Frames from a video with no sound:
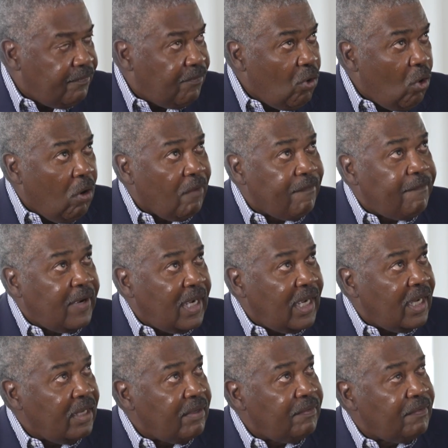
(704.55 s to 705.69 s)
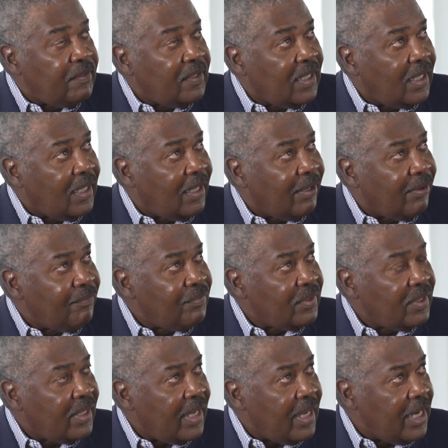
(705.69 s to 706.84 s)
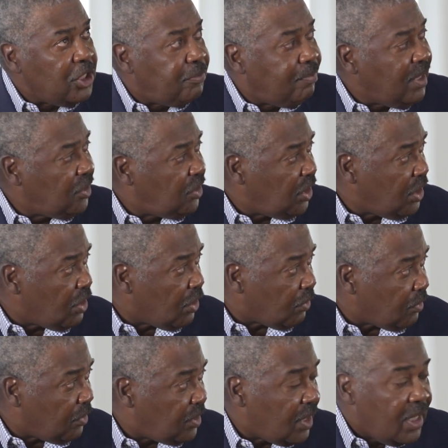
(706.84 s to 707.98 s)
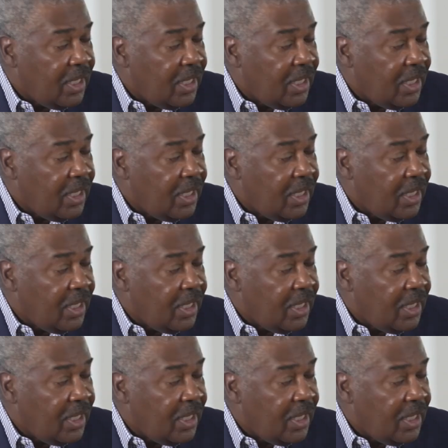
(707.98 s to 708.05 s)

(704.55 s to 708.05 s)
or 5 HBCUs,